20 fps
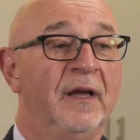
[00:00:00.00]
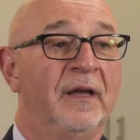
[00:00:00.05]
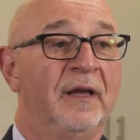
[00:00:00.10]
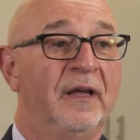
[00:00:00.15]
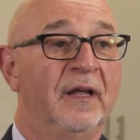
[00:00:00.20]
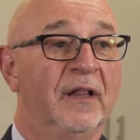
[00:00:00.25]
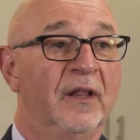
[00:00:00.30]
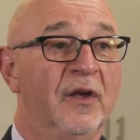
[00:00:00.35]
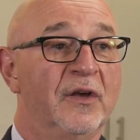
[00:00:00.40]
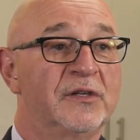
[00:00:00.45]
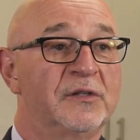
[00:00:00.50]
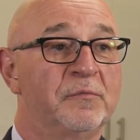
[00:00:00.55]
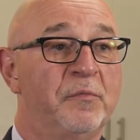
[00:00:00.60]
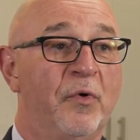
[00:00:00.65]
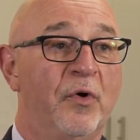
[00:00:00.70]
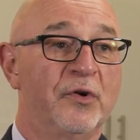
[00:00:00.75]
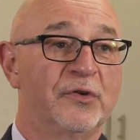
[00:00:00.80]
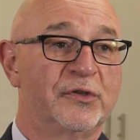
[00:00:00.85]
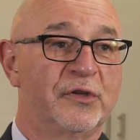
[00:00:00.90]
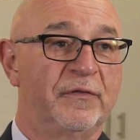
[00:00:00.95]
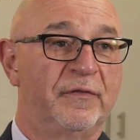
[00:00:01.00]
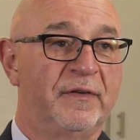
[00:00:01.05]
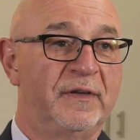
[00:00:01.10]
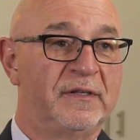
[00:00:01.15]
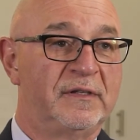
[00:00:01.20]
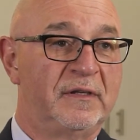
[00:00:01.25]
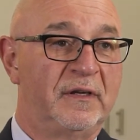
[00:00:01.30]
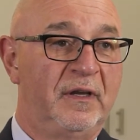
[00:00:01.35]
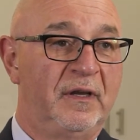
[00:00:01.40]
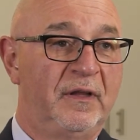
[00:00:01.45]
He lost most of his
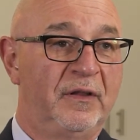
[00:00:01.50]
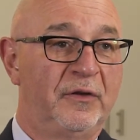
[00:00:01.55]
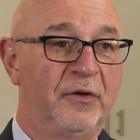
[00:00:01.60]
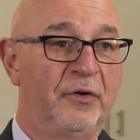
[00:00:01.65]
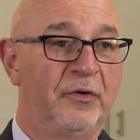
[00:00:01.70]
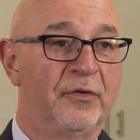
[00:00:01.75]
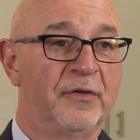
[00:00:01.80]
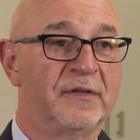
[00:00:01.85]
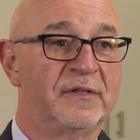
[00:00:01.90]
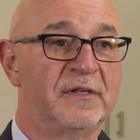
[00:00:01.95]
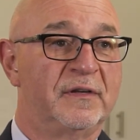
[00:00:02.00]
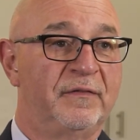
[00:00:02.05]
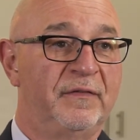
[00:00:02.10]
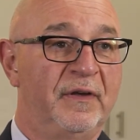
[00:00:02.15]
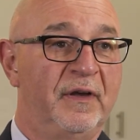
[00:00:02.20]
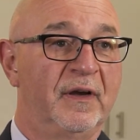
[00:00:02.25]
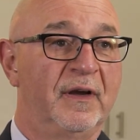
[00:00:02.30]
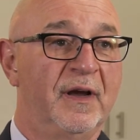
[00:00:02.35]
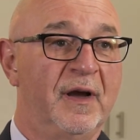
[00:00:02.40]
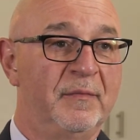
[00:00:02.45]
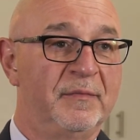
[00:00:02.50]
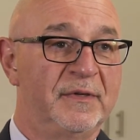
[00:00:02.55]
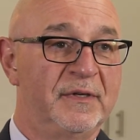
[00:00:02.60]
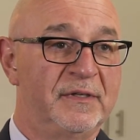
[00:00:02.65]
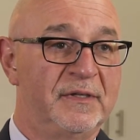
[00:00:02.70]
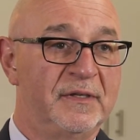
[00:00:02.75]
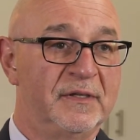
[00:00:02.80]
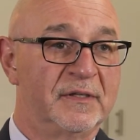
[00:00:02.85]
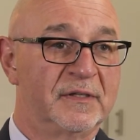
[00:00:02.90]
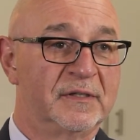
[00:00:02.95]
teeth due to the severe gum
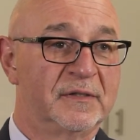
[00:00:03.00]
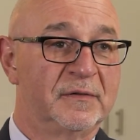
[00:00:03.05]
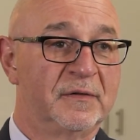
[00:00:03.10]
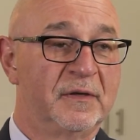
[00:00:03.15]
disease.